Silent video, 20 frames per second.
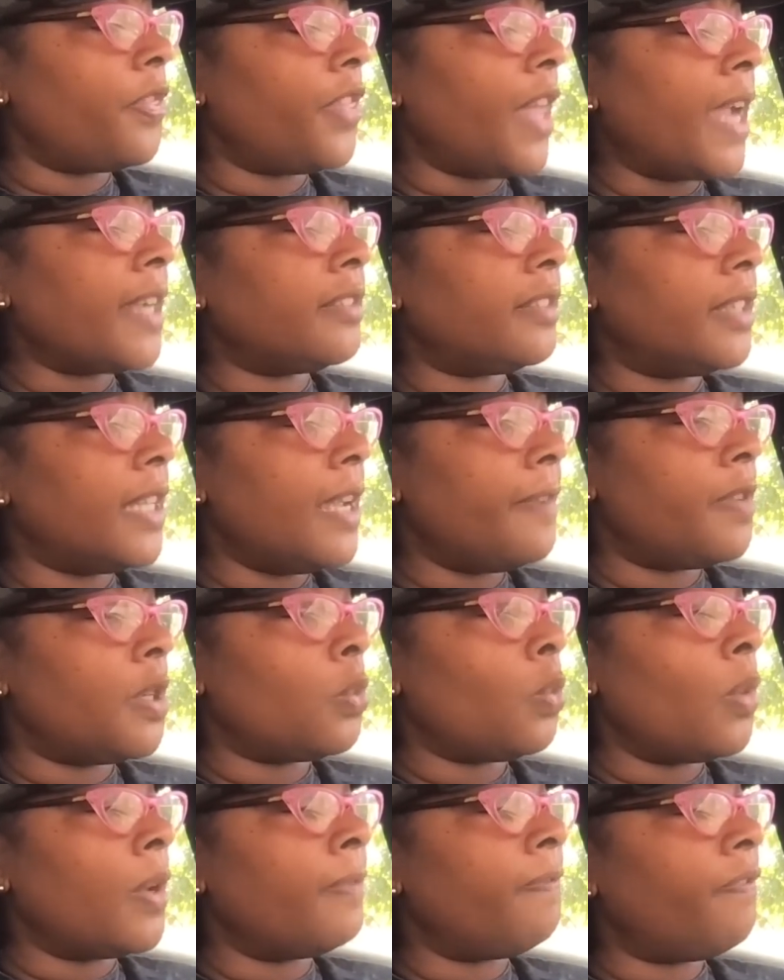
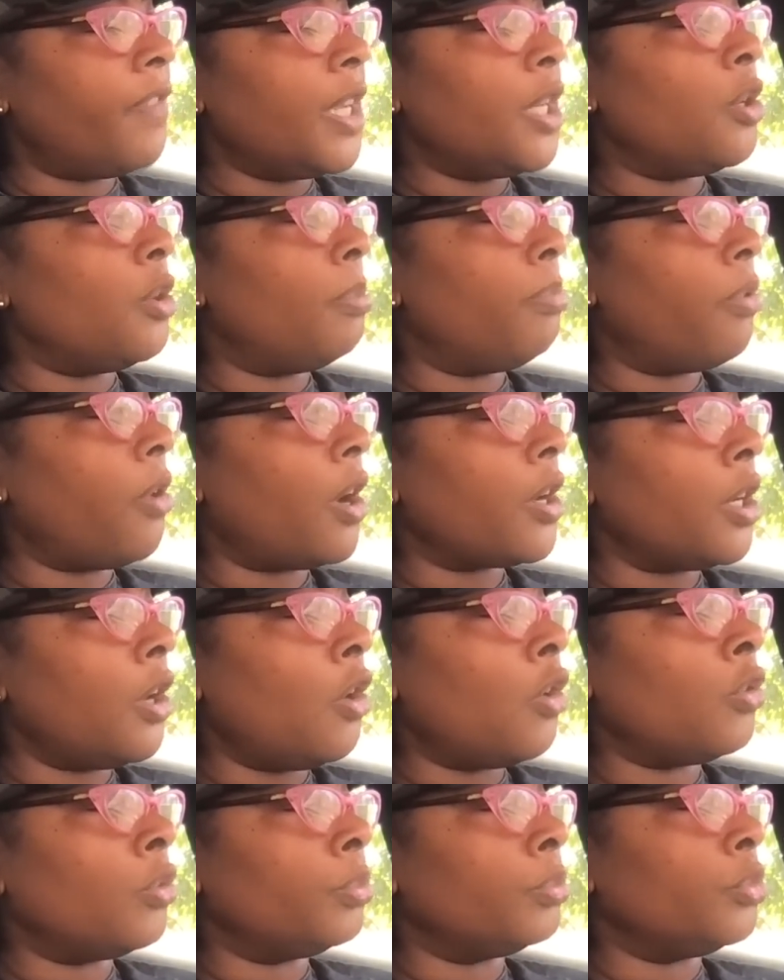Thanksgiving when Phil brought
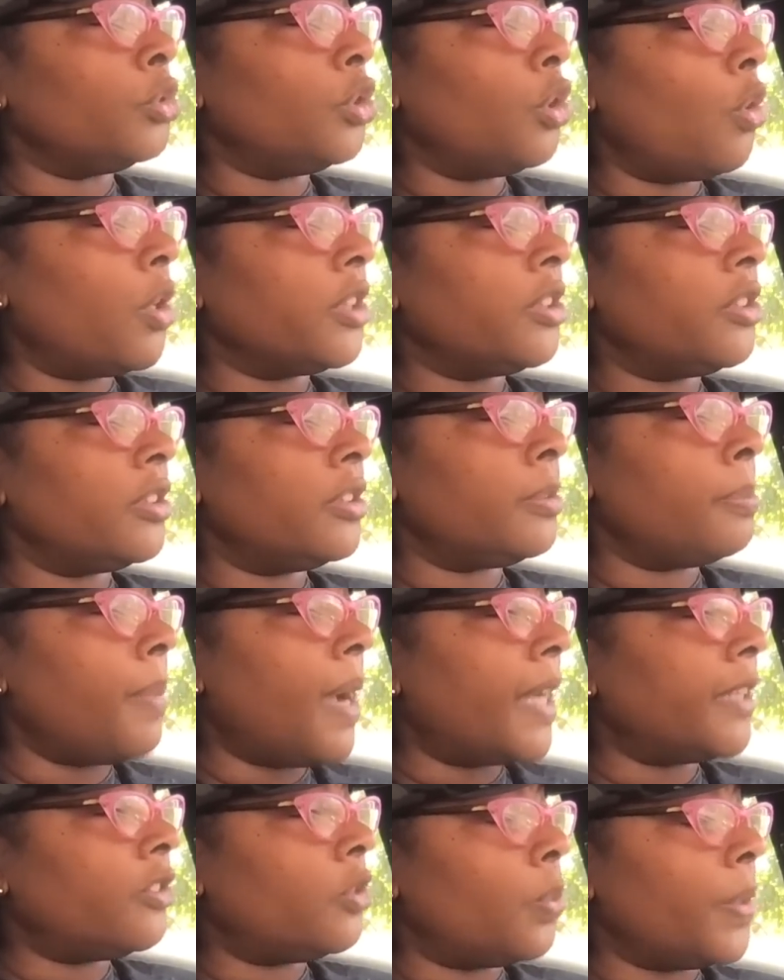home George's
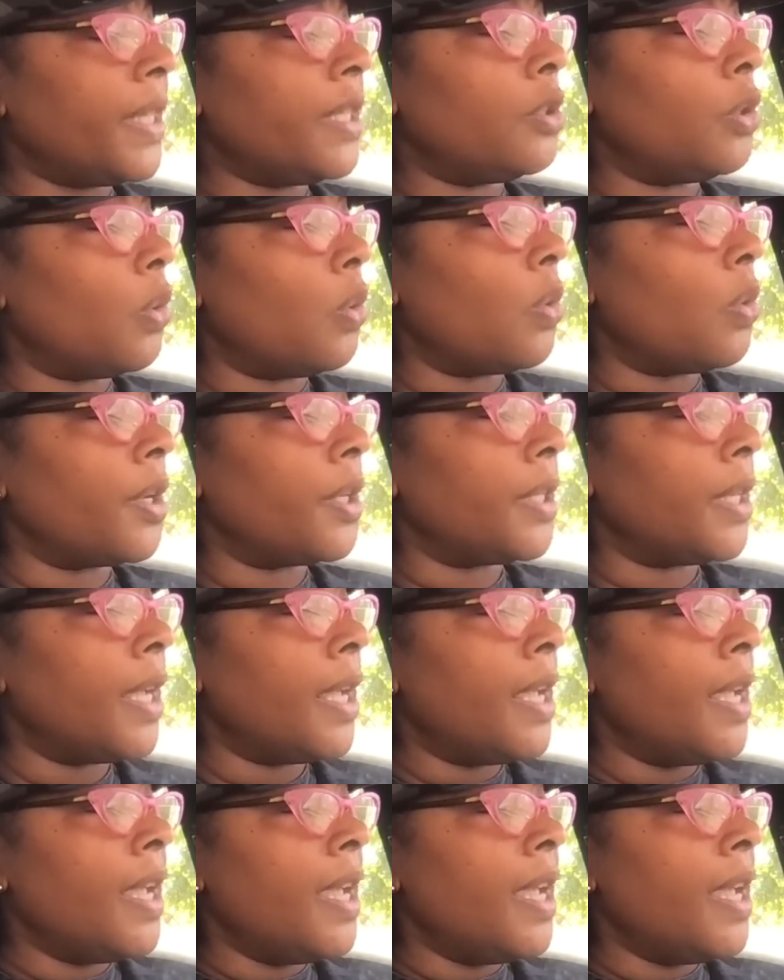My Sweet Lord.